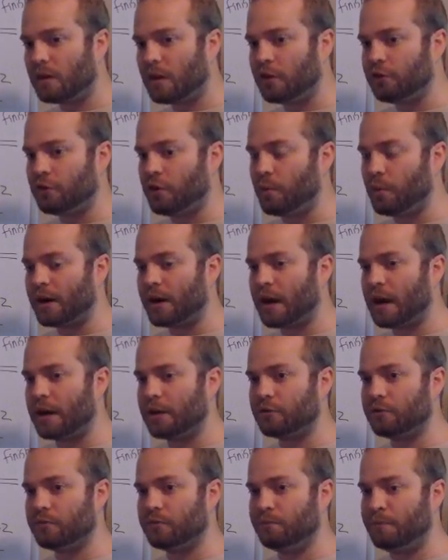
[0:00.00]
So you want to kind
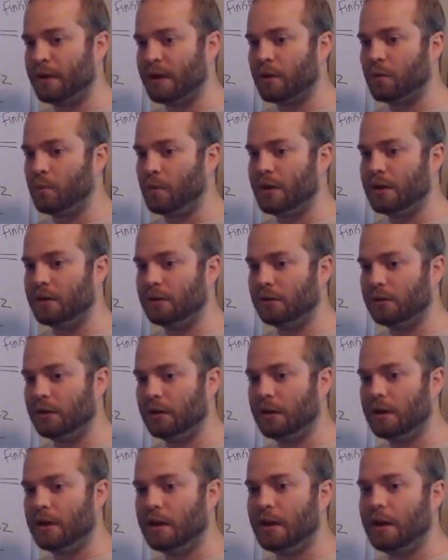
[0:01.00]
of pick a wheel
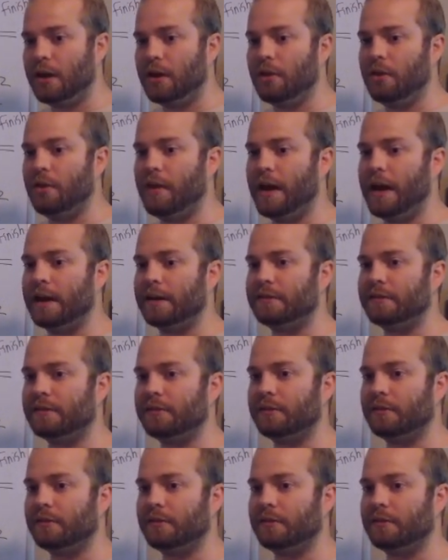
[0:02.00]
that